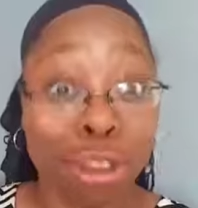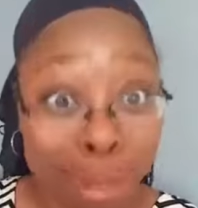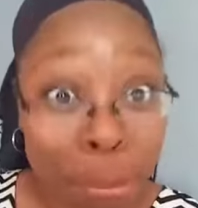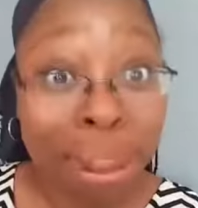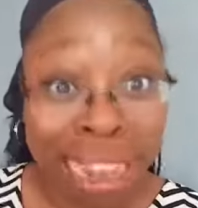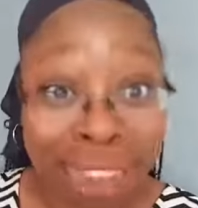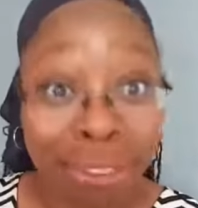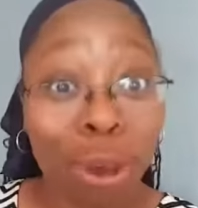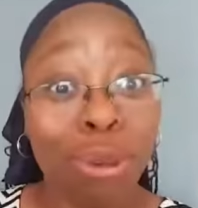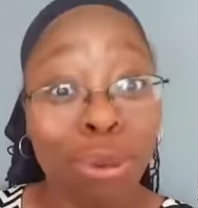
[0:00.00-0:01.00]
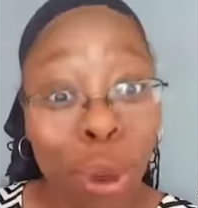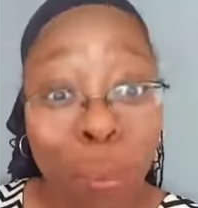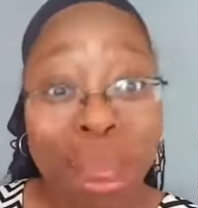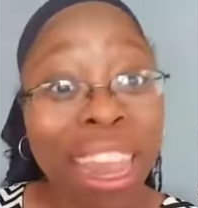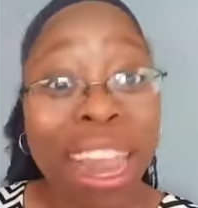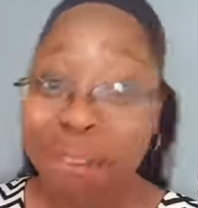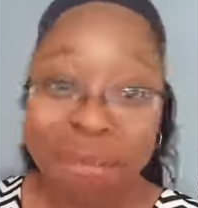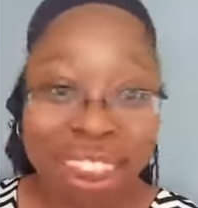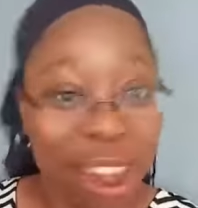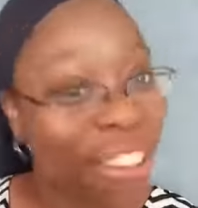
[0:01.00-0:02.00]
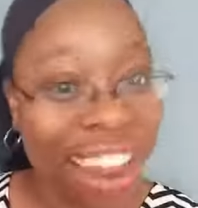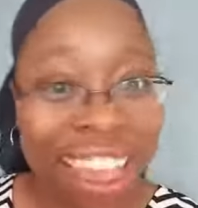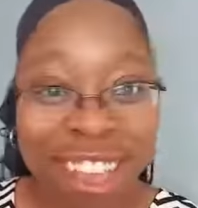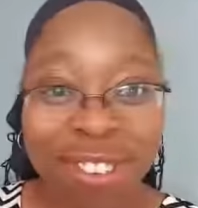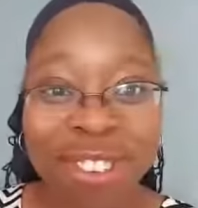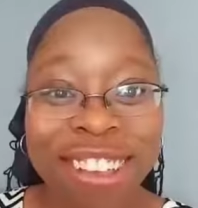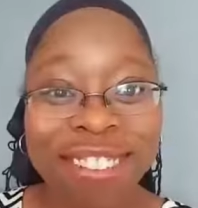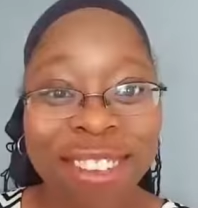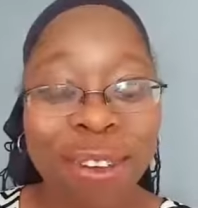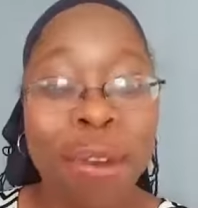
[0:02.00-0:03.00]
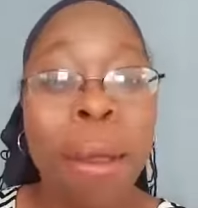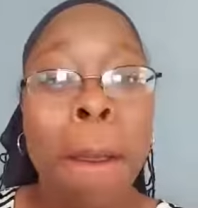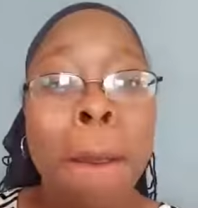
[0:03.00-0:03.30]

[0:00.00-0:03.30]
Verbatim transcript: Trust and believe those who know me and love me know that I get stressed too.